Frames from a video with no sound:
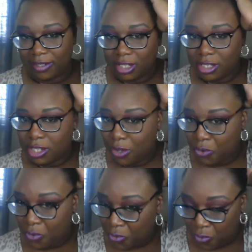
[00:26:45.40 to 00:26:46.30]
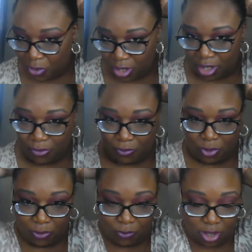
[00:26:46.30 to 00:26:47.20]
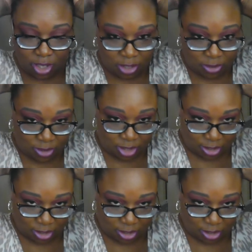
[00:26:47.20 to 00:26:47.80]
So we will